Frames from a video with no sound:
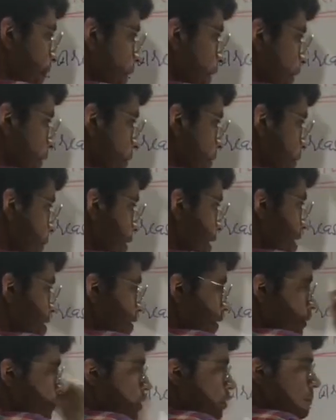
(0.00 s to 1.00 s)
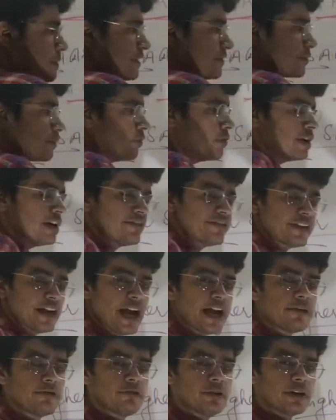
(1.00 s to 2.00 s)
the parietal lobe is called as
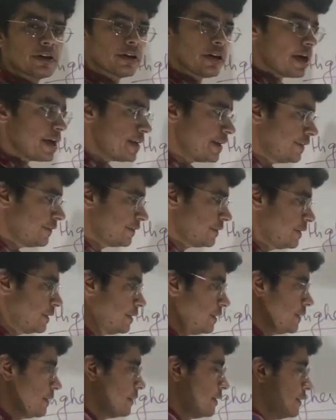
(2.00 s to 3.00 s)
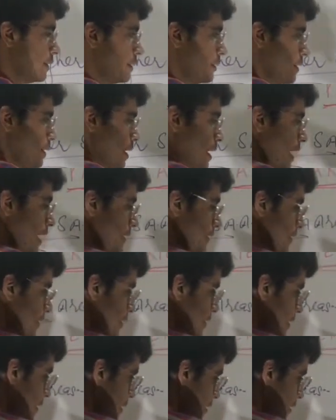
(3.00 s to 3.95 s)
angular gyrus. And then